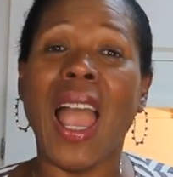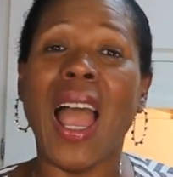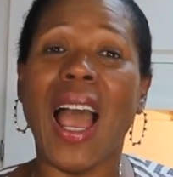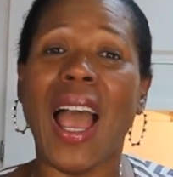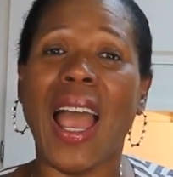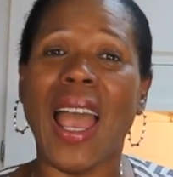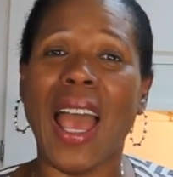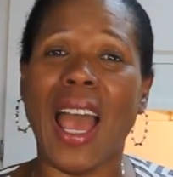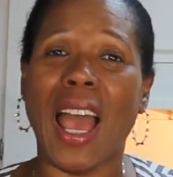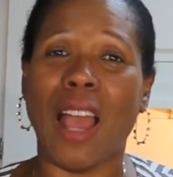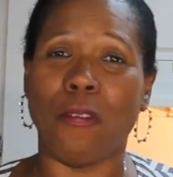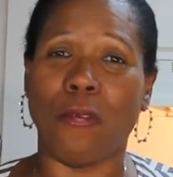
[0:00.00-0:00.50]

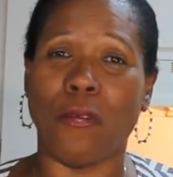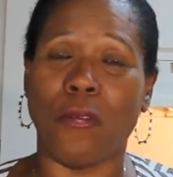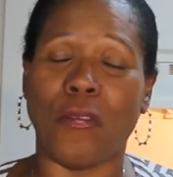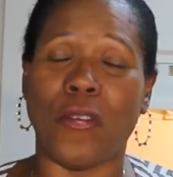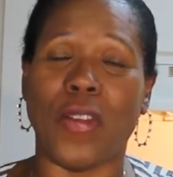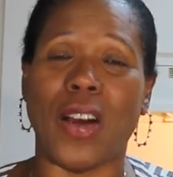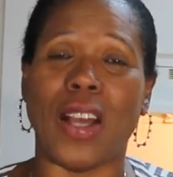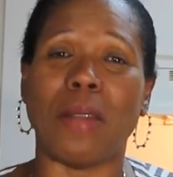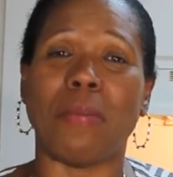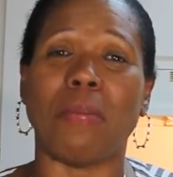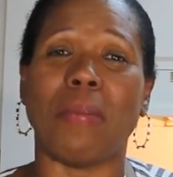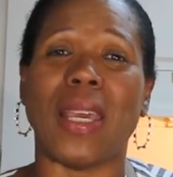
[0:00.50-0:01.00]
I had
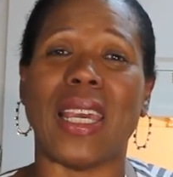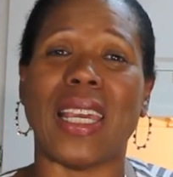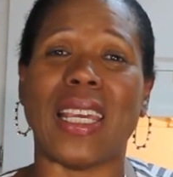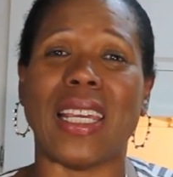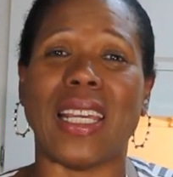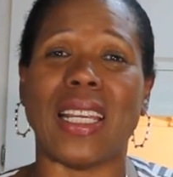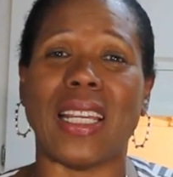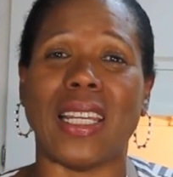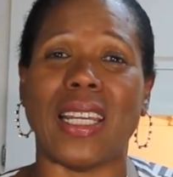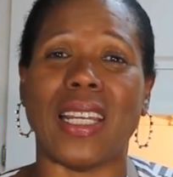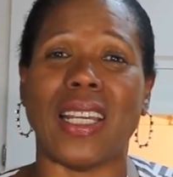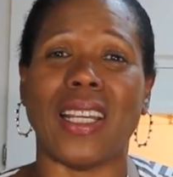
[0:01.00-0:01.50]
fun
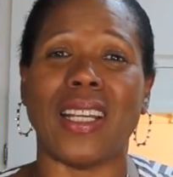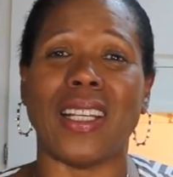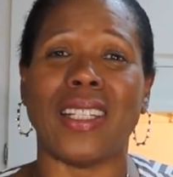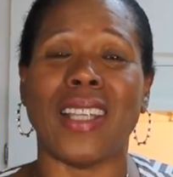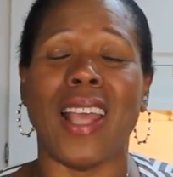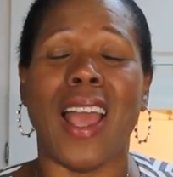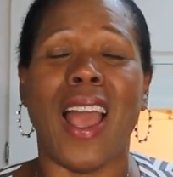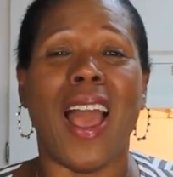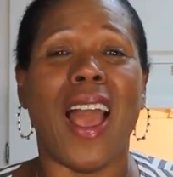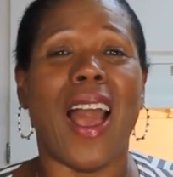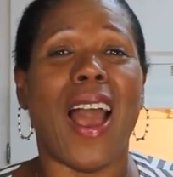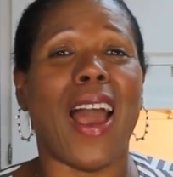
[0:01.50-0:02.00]
making these,
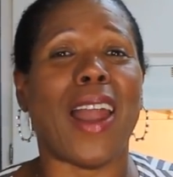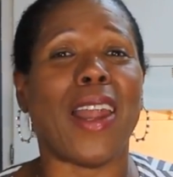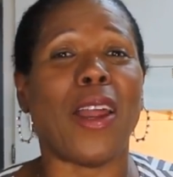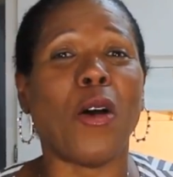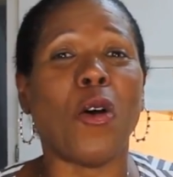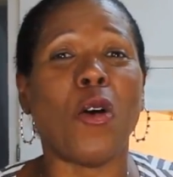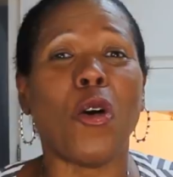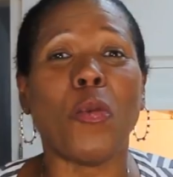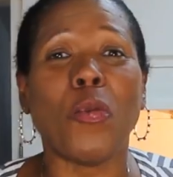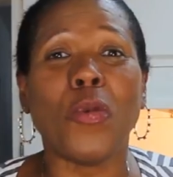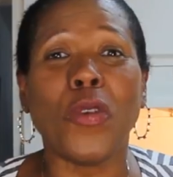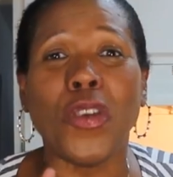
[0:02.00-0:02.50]
and I
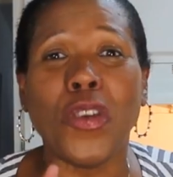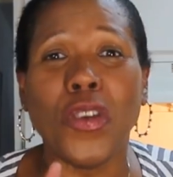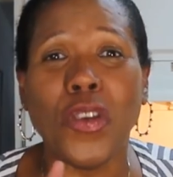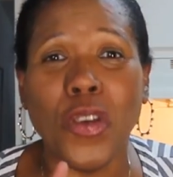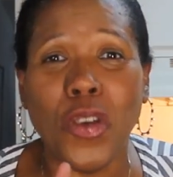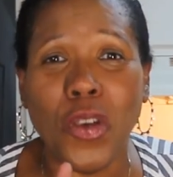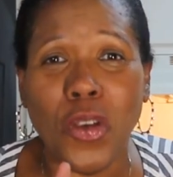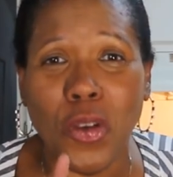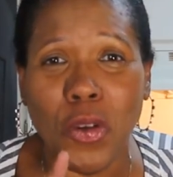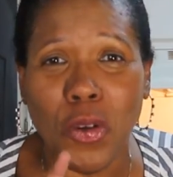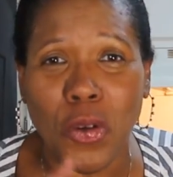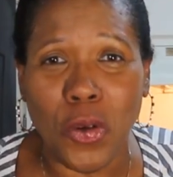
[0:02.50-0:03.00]
hope
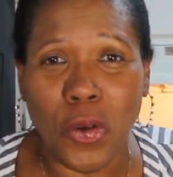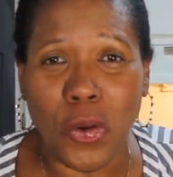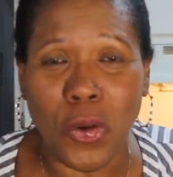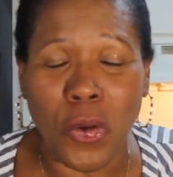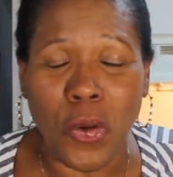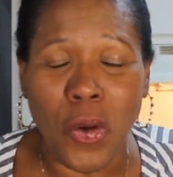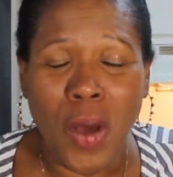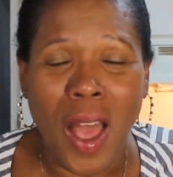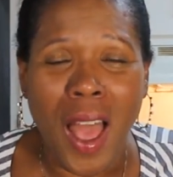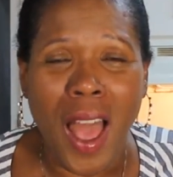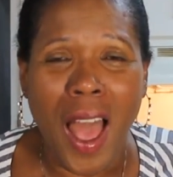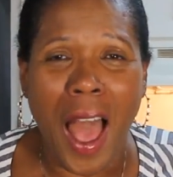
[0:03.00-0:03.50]

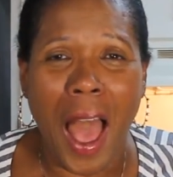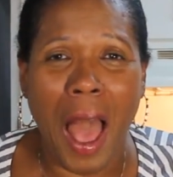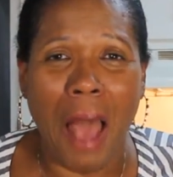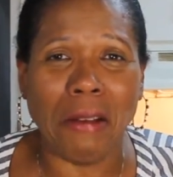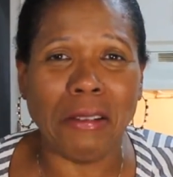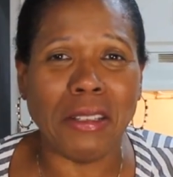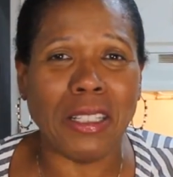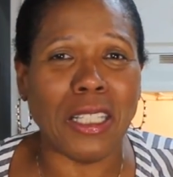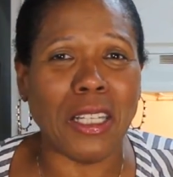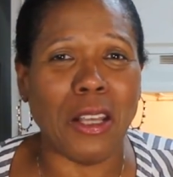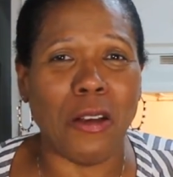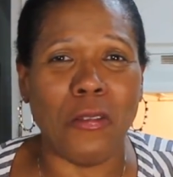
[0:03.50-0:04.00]
you
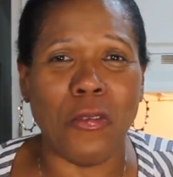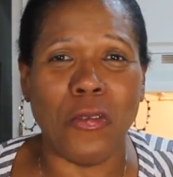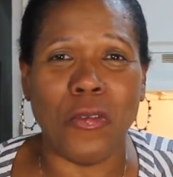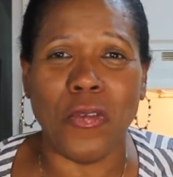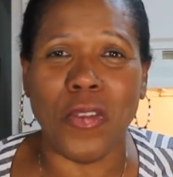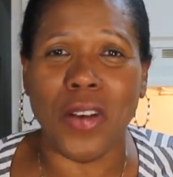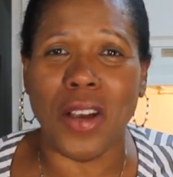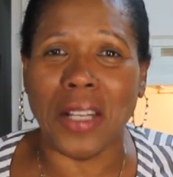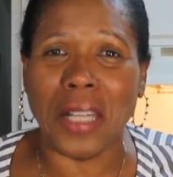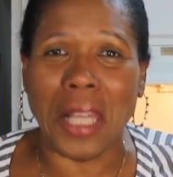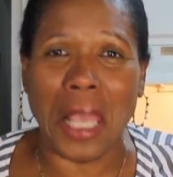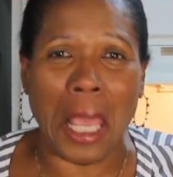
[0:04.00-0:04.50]
have some
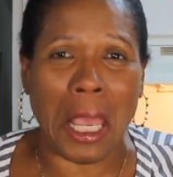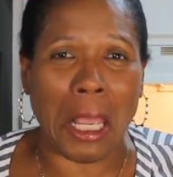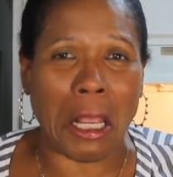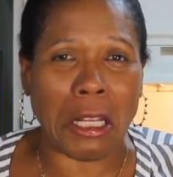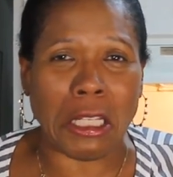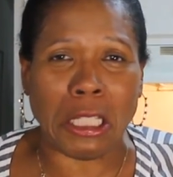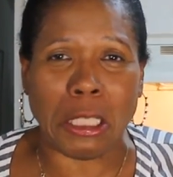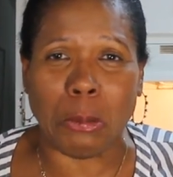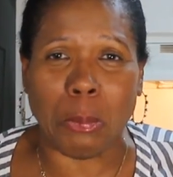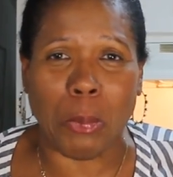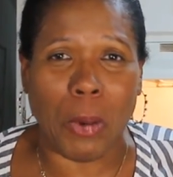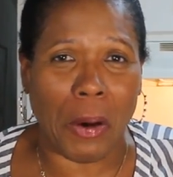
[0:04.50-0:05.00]
fun
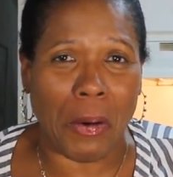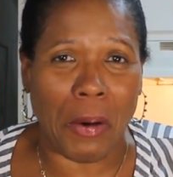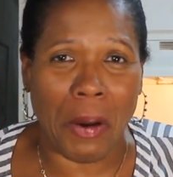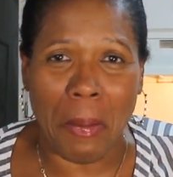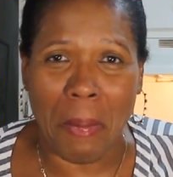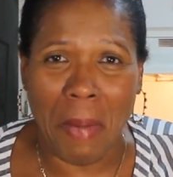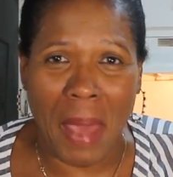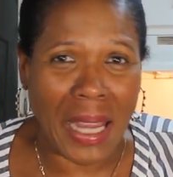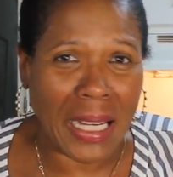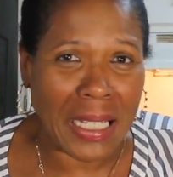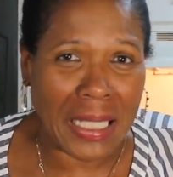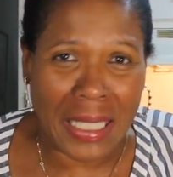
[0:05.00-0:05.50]

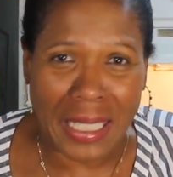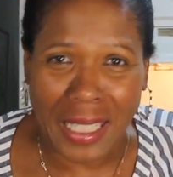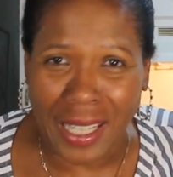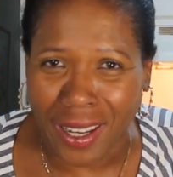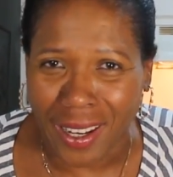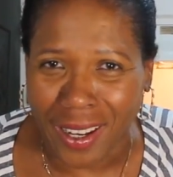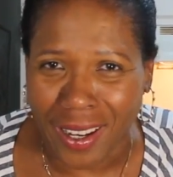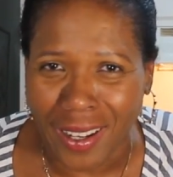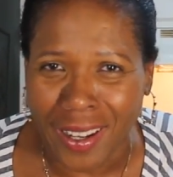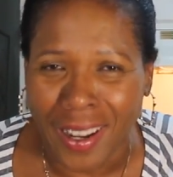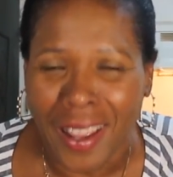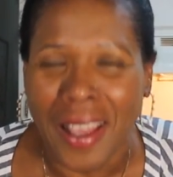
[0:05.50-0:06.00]

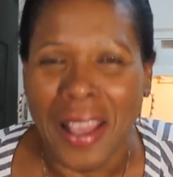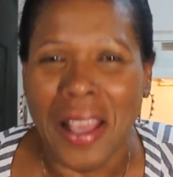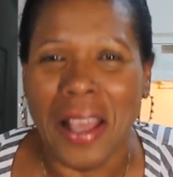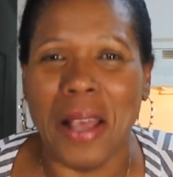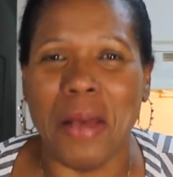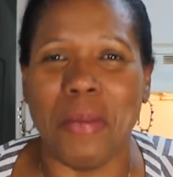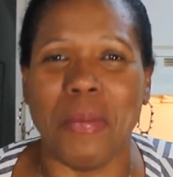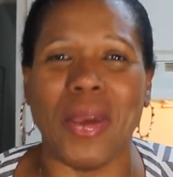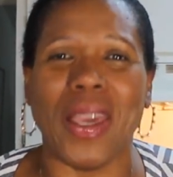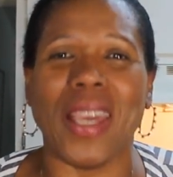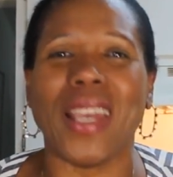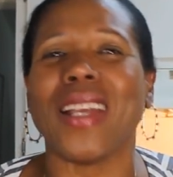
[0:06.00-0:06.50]
experimenting
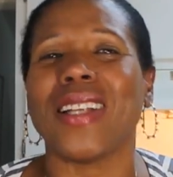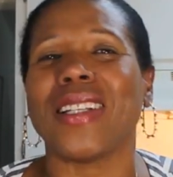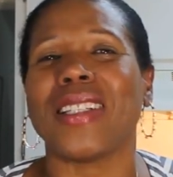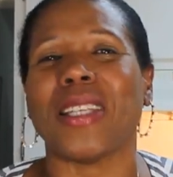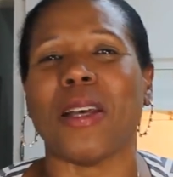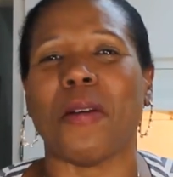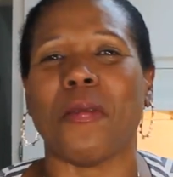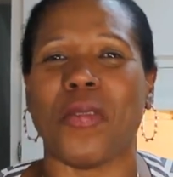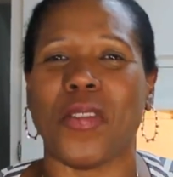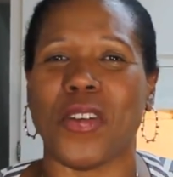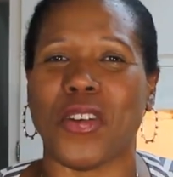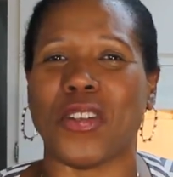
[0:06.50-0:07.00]
and making
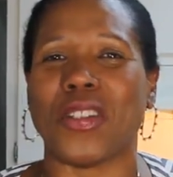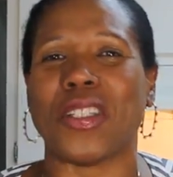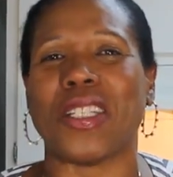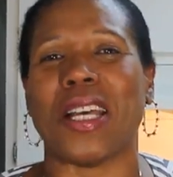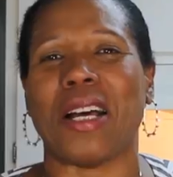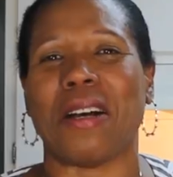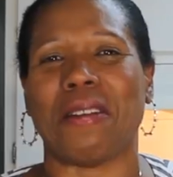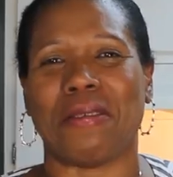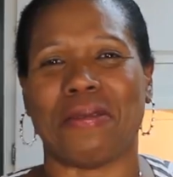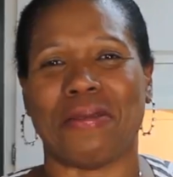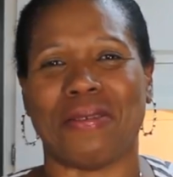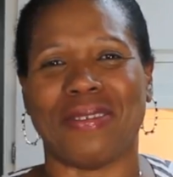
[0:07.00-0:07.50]
some for
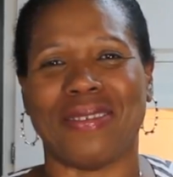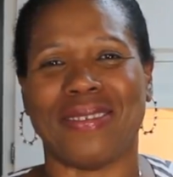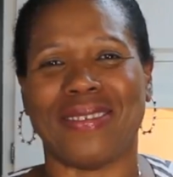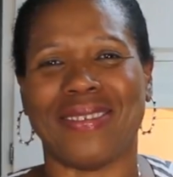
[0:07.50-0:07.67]
yourself.